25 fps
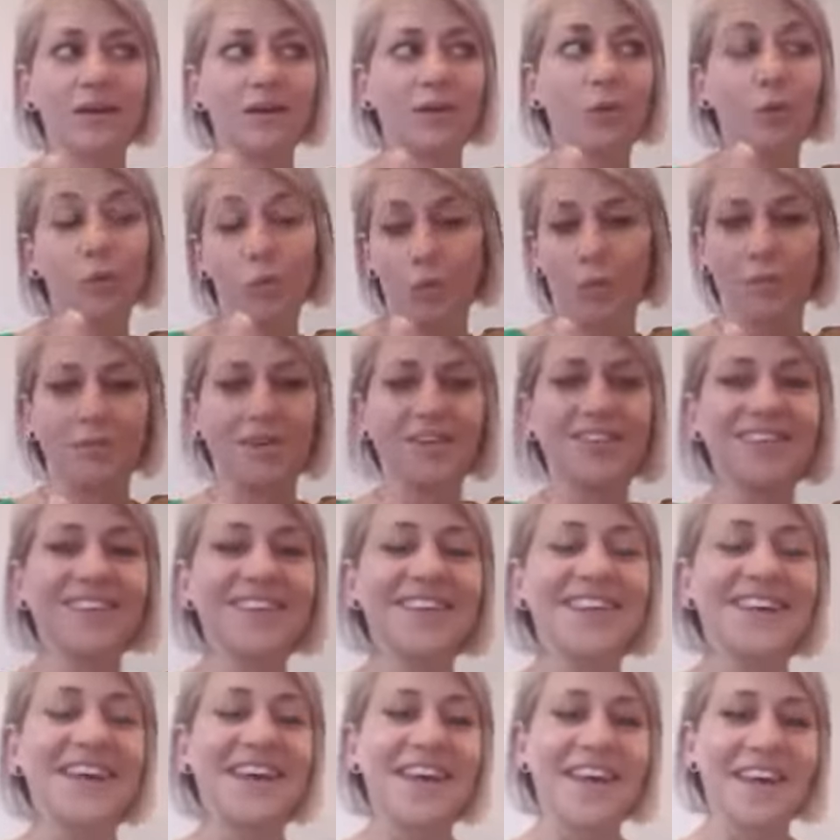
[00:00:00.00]
or woman
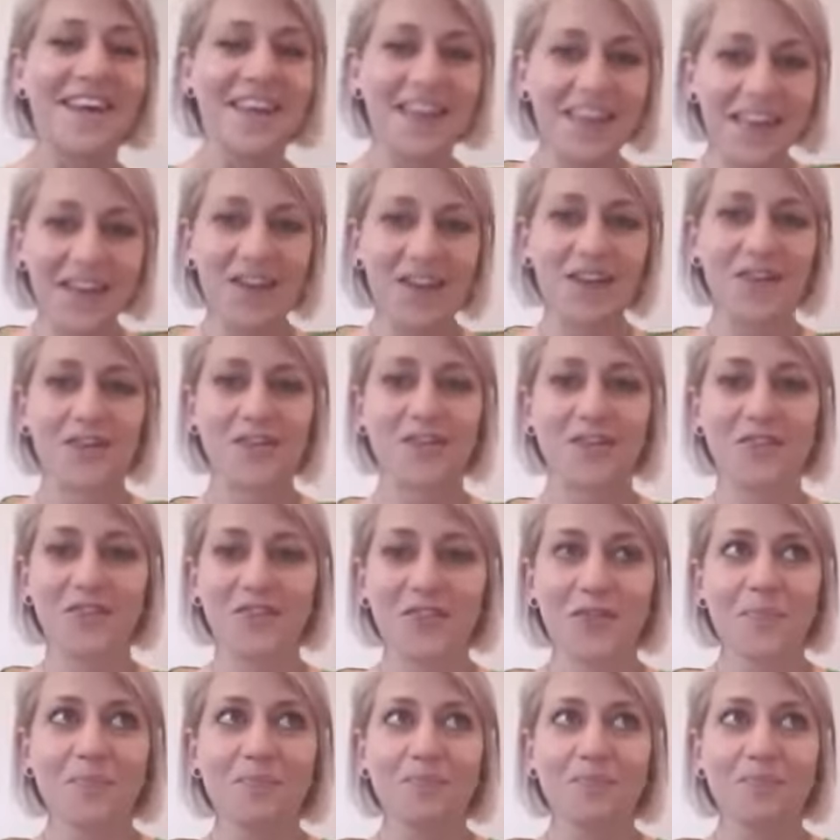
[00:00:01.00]
if